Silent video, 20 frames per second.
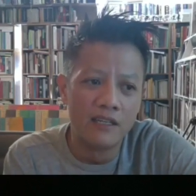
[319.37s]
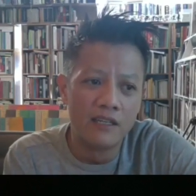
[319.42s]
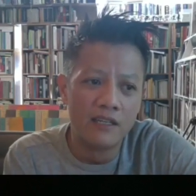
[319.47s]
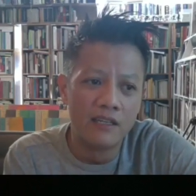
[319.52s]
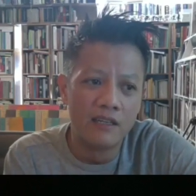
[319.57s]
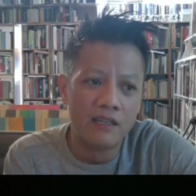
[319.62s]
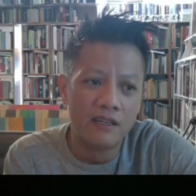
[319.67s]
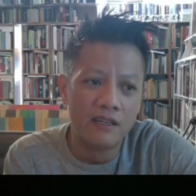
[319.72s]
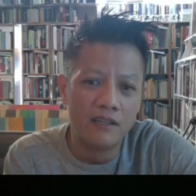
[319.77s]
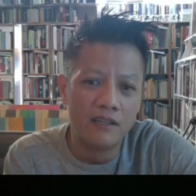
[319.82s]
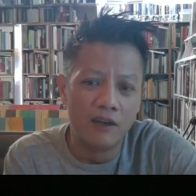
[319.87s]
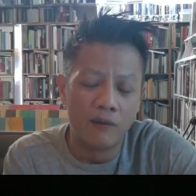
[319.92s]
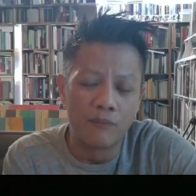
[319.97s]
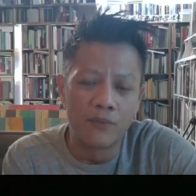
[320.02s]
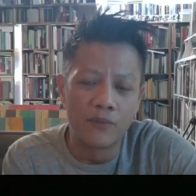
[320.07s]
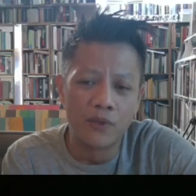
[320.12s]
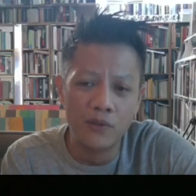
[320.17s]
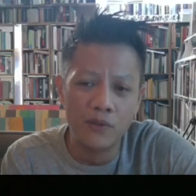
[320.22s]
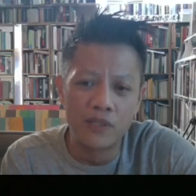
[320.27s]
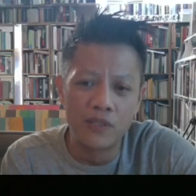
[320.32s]
you know,
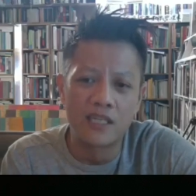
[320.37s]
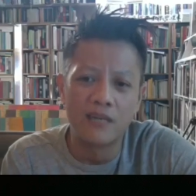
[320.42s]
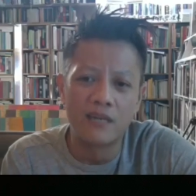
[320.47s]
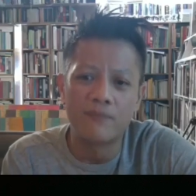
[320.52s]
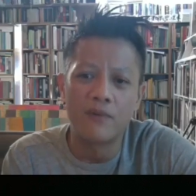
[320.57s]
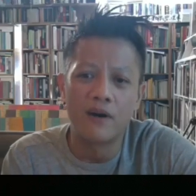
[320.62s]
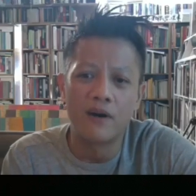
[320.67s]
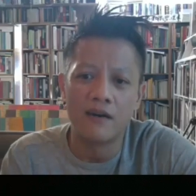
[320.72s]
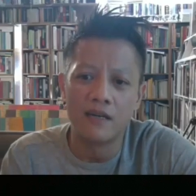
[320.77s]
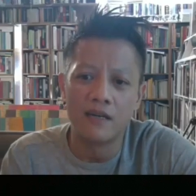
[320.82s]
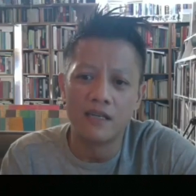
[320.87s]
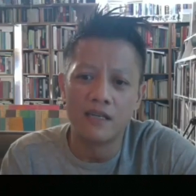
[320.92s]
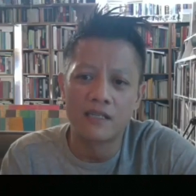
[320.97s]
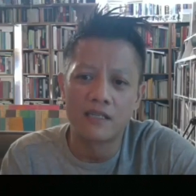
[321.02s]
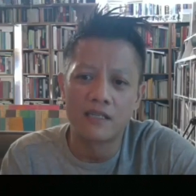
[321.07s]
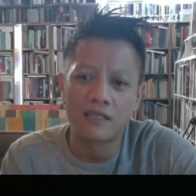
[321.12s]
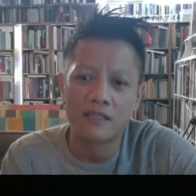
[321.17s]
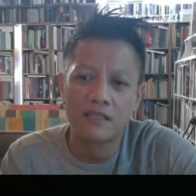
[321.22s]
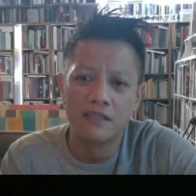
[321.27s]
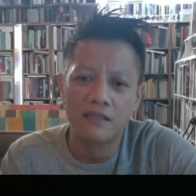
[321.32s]
blue chip
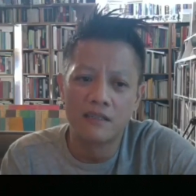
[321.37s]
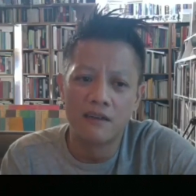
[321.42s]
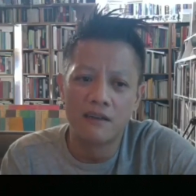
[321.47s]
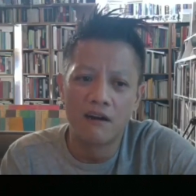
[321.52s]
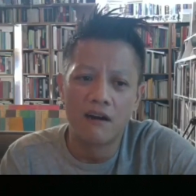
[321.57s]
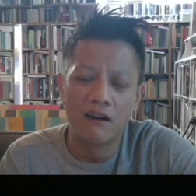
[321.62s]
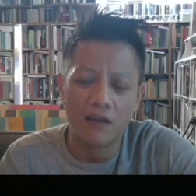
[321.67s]
artists are mm-hmm.